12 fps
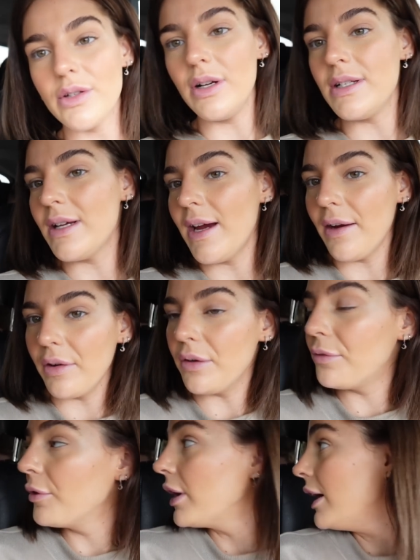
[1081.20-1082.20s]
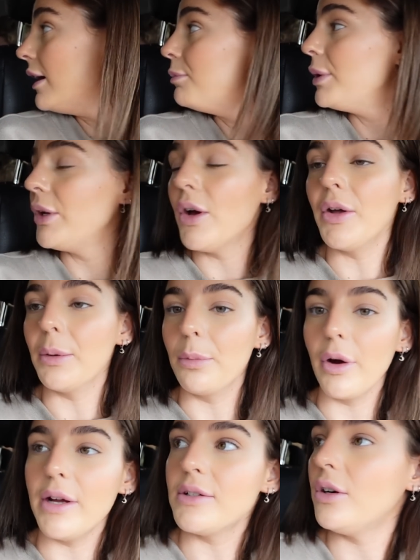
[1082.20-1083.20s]
got a dairy-free banana
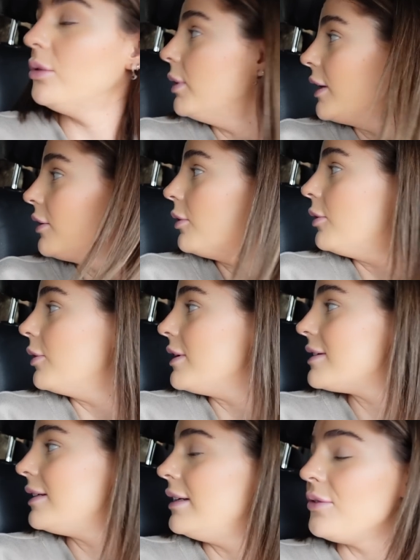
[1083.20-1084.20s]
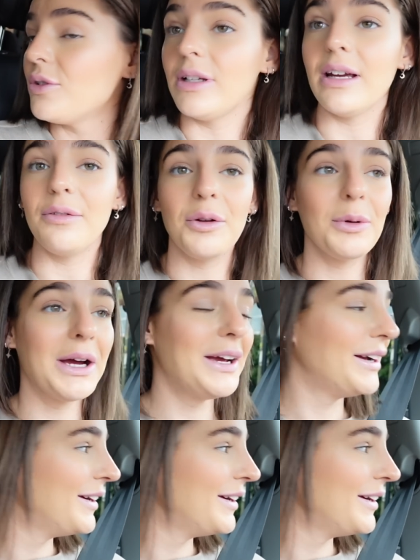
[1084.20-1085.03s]
bread. Oh my God, it's literally everywhere.